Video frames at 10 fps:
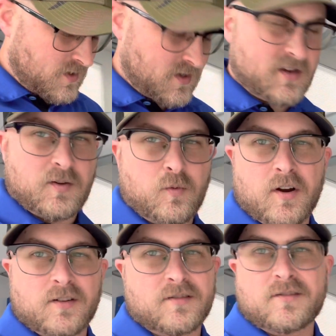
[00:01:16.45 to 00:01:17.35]
get
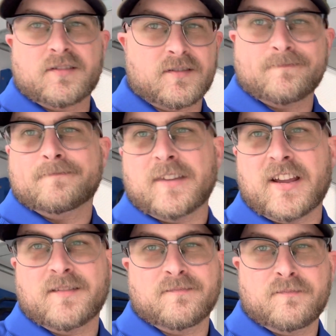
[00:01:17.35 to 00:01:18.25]
worked
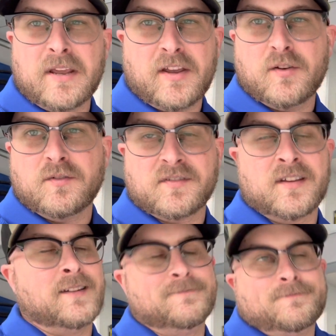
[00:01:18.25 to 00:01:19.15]
and peels,
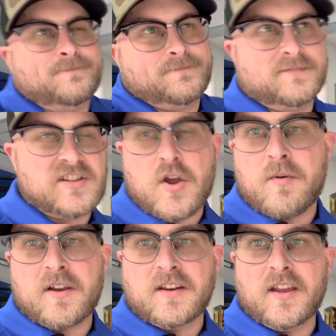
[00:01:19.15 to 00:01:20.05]
it's no
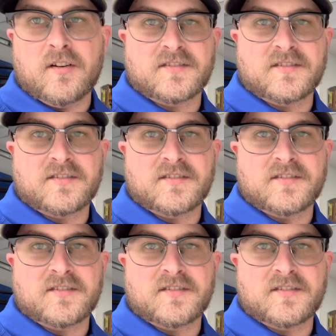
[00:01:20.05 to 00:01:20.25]
big deal.